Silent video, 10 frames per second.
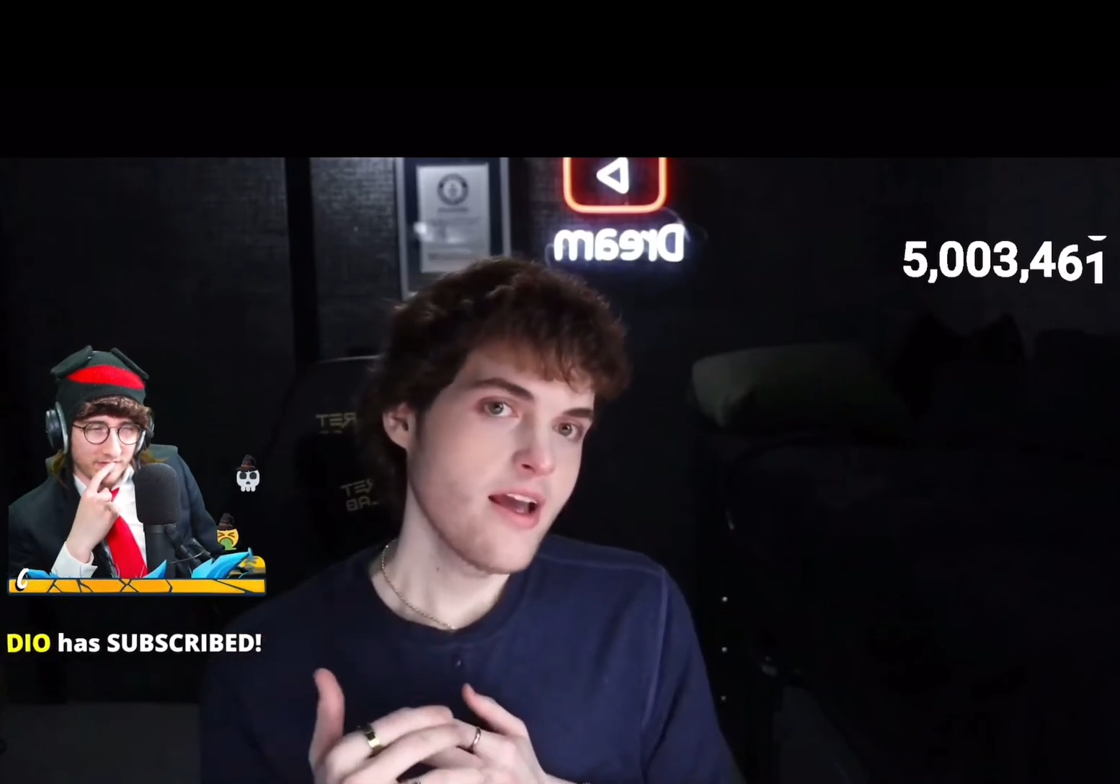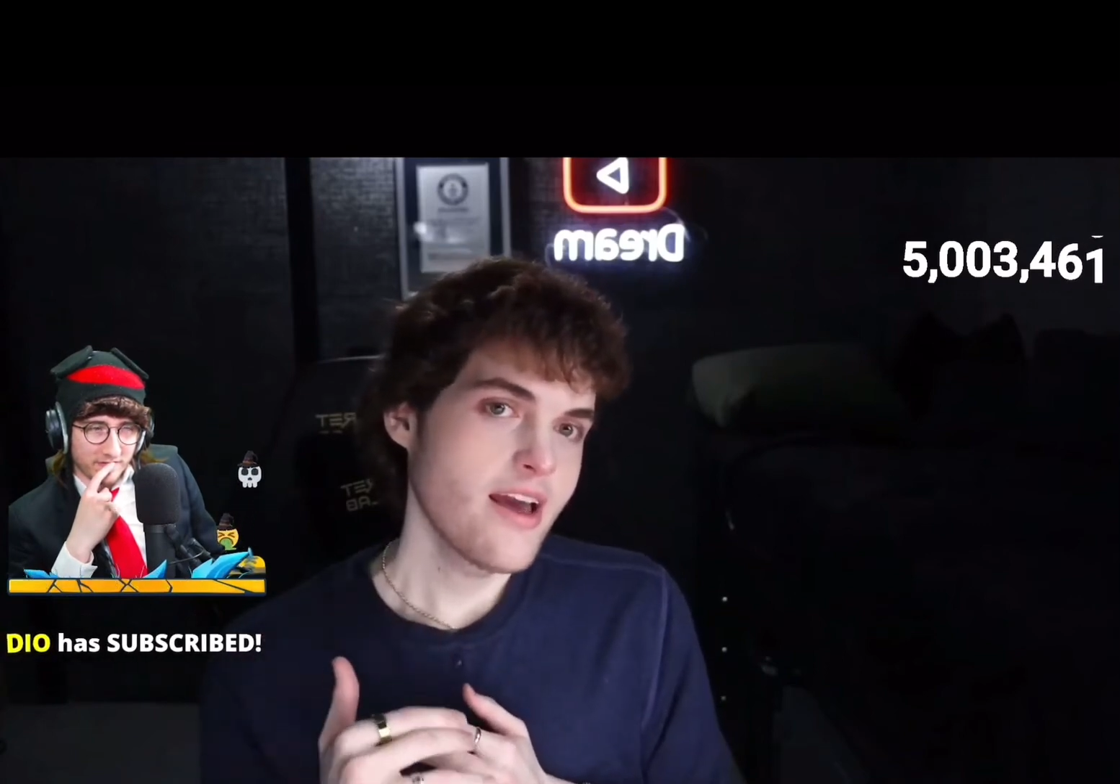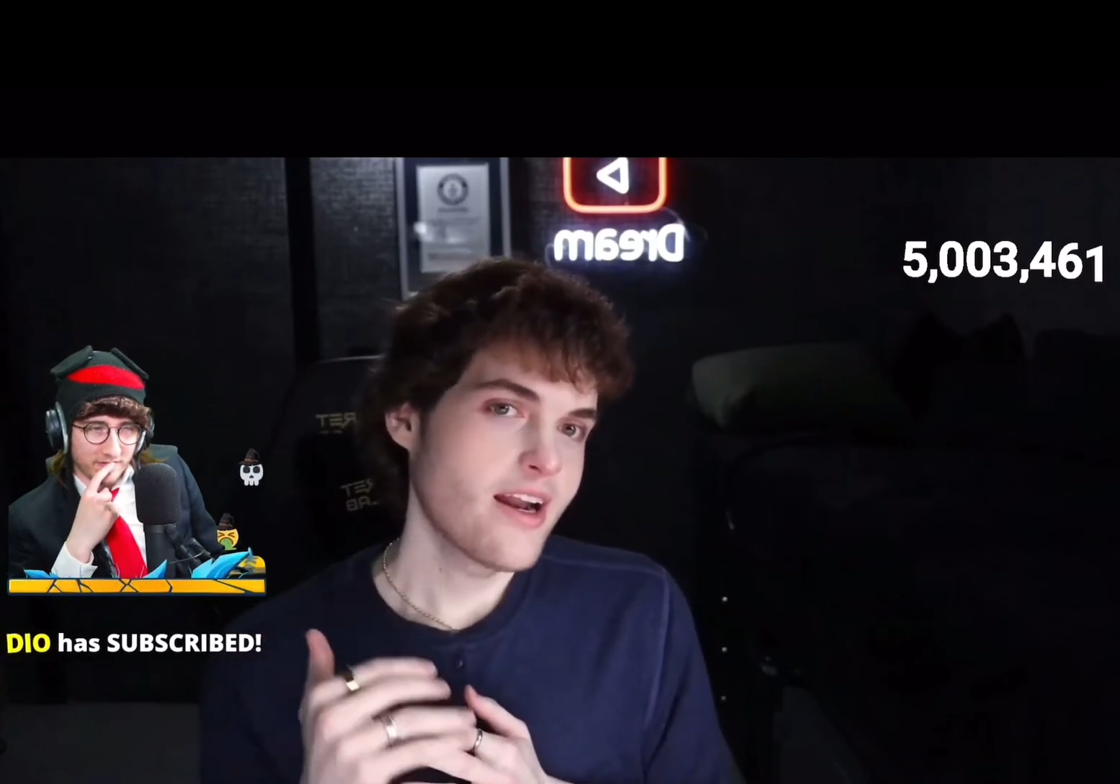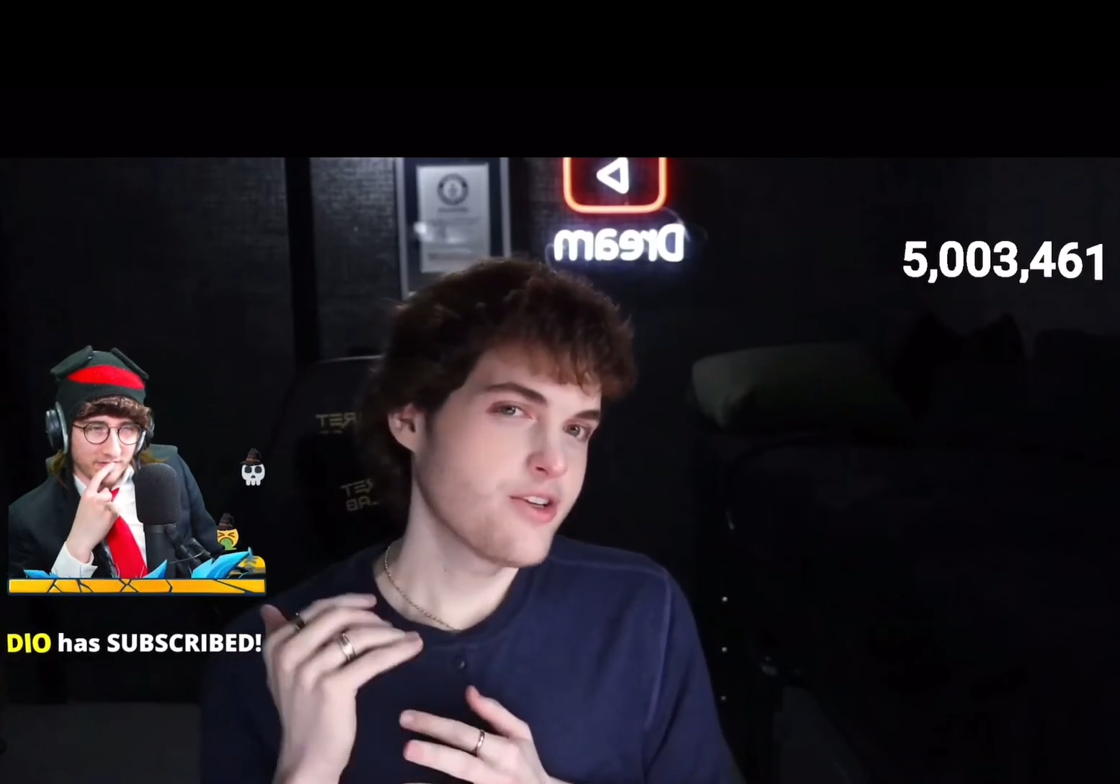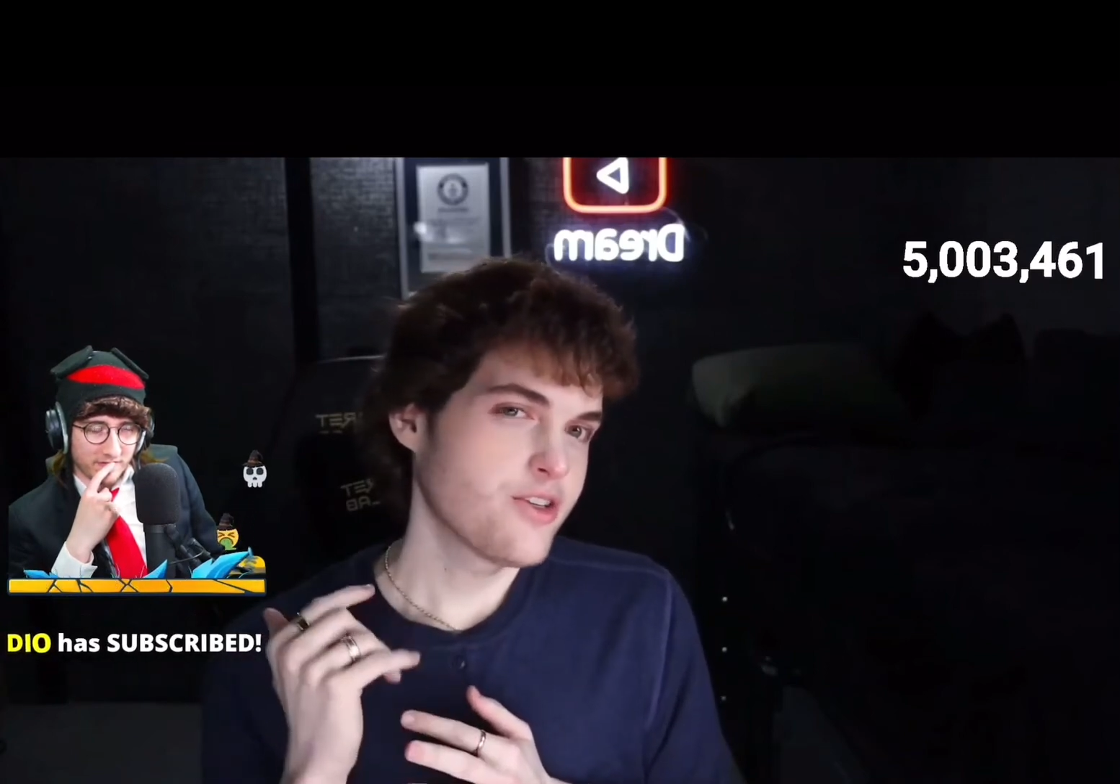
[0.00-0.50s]

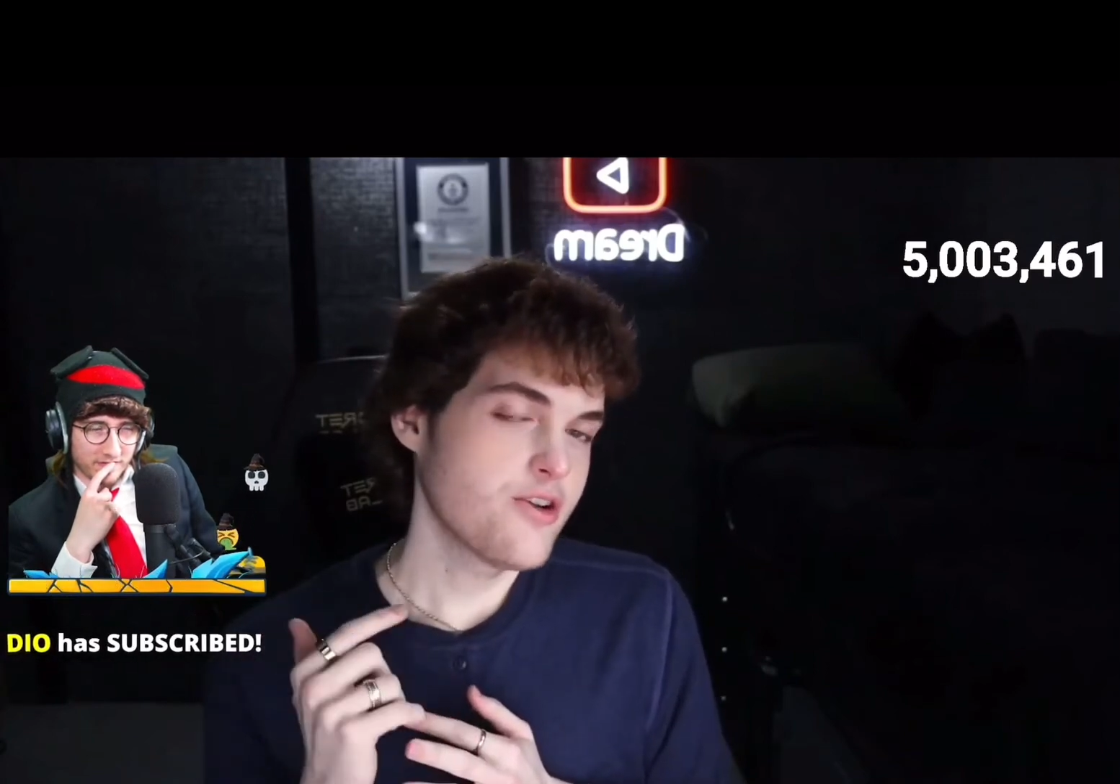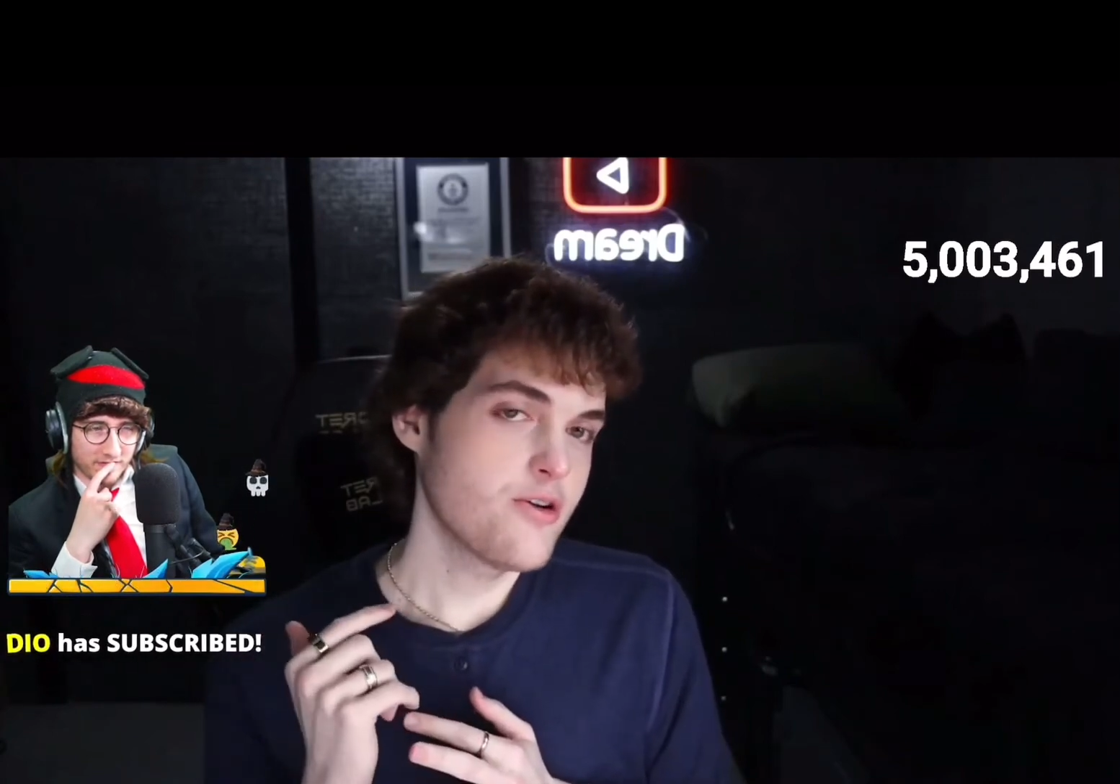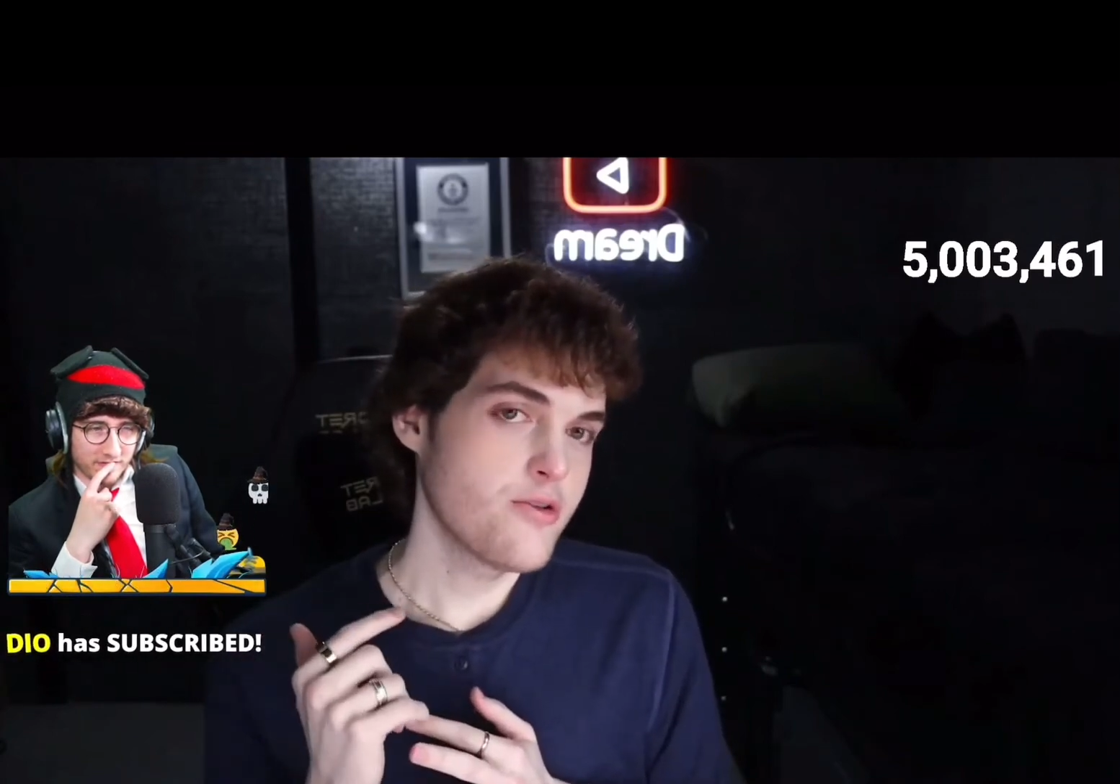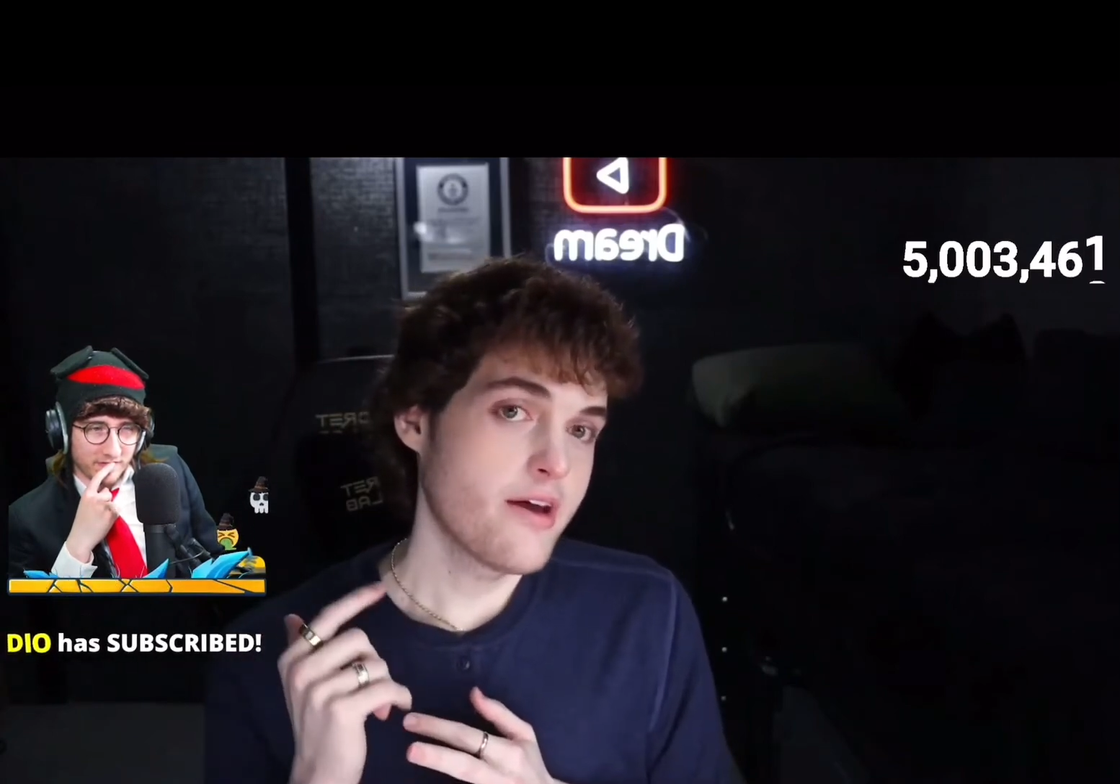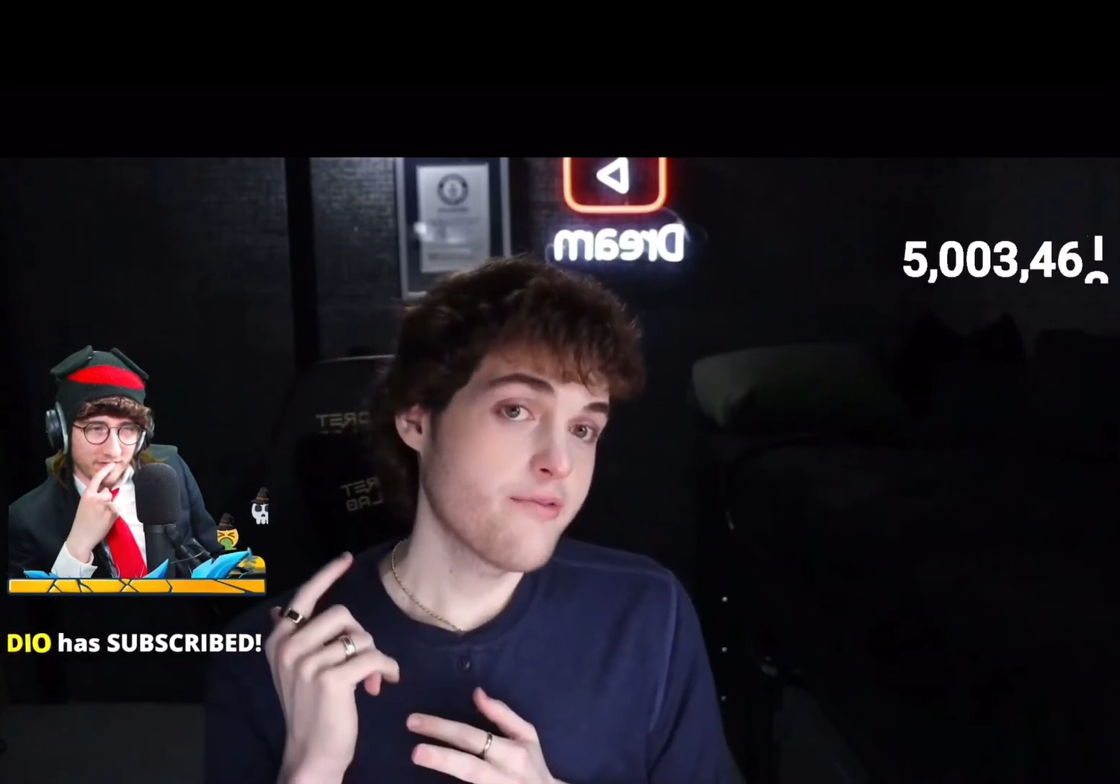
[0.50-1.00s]
And I just
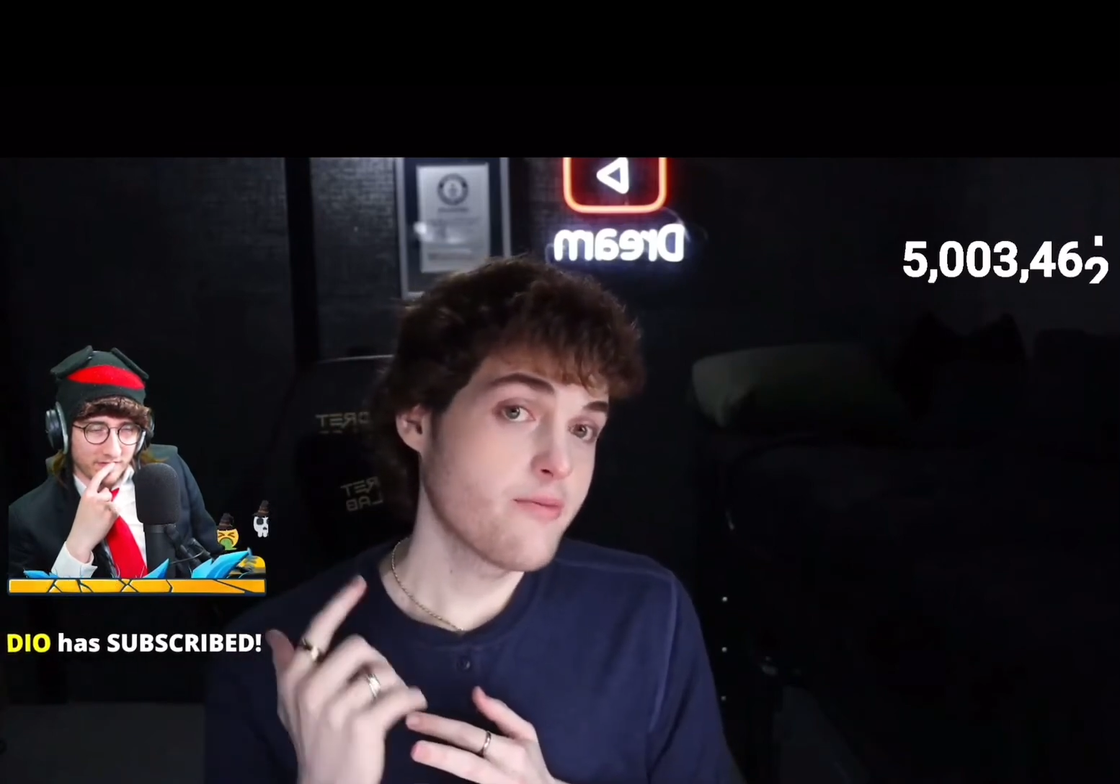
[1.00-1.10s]
know that